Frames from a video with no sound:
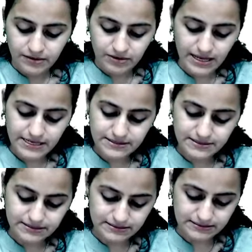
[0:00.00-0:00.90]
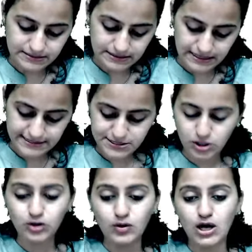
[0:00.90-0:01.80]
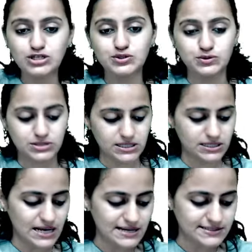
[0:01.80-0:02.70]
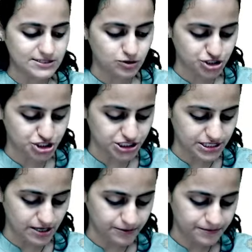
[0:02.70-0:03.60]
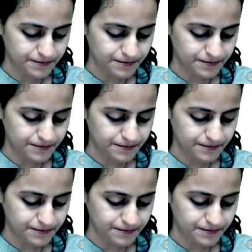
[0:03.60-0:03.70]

Right? Let's go on to the last question now.